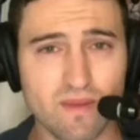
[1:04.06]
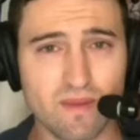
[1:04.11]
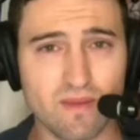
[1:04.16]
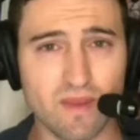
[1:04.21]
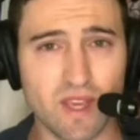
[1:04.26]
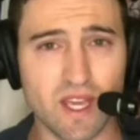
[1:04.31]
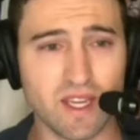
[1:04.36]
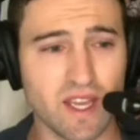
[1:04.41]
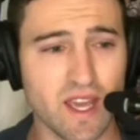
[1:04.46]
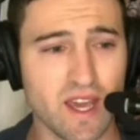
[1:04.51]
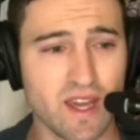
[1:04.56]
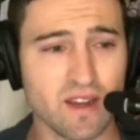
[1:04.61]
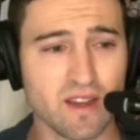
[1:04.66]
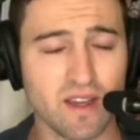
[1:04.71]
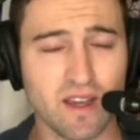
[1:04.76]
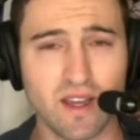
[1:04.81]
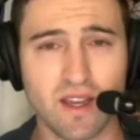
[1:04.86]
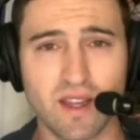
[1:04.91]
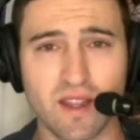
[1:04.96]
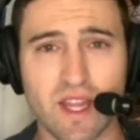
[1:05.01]
And yet
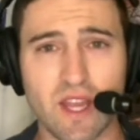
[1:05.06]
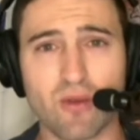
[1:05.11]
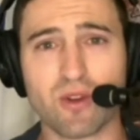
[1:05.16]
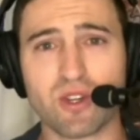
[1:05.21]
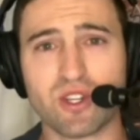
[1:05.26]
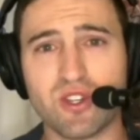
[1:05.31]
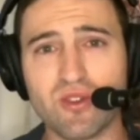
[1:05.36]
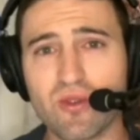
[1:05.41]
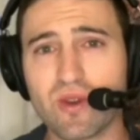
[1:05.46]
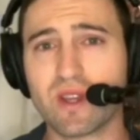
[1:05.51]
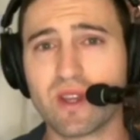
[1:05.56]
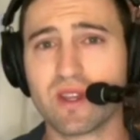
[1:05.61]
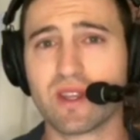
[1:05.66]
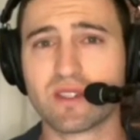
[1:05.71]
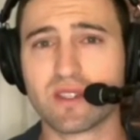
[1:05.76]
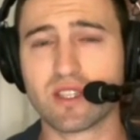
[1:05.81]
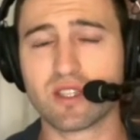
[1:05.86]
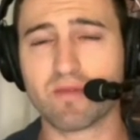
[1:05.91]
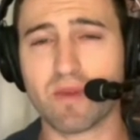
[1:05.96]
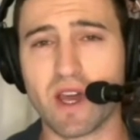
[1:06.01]
they were doing this
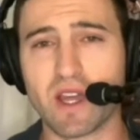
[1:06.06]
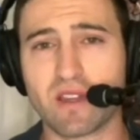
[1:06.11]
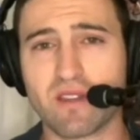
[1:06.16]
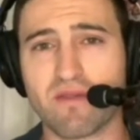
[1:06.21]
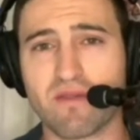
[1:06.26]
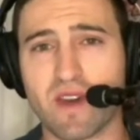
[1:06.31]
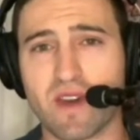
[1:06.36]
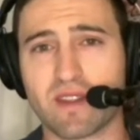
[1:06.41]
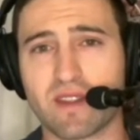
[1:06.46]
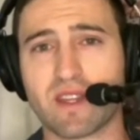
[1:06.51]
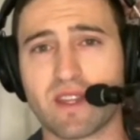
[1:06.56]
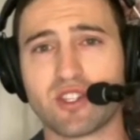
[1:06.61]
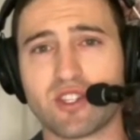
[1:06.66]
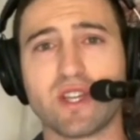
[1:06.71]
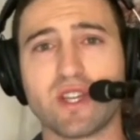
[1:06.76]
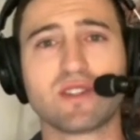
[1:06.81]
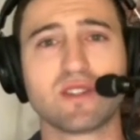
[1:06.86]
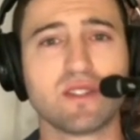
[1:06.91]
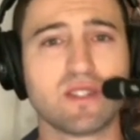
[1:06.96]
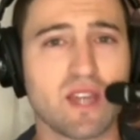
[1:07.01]
despite the fact that
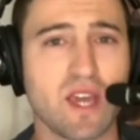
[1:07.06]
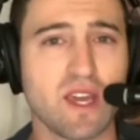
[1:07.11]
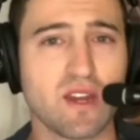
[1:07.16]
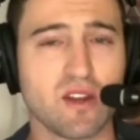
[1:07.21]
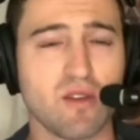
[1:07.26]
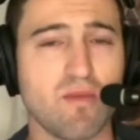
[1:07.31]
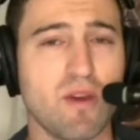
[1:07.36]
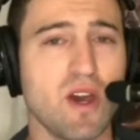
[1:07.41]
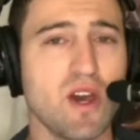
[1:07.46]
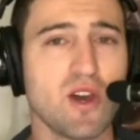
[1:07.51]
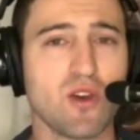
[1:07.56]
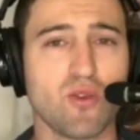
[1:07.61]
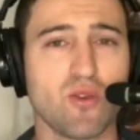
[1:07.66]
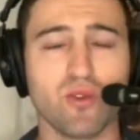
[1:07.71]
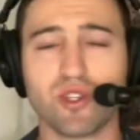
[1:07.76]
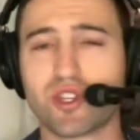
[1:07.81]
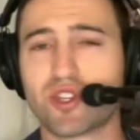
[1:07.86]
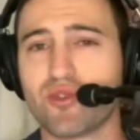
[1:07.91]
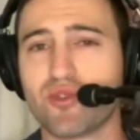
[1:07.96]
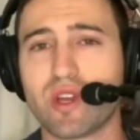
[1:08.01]
Jason Tatum was
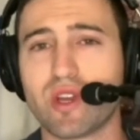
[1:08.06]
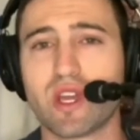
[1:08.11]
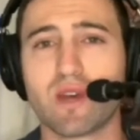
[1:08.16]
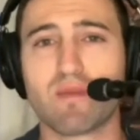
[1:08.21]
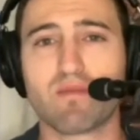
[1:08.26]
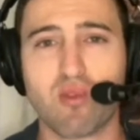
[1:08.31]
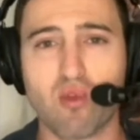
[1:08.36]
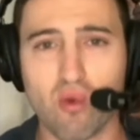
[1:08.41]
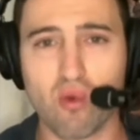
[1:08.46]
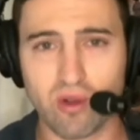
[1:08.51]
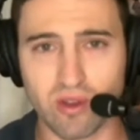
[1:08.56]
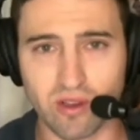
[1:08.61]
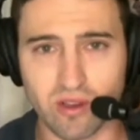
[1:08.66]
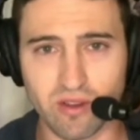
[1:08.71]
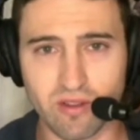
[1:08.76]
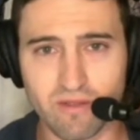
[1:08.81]
shooting it poorly.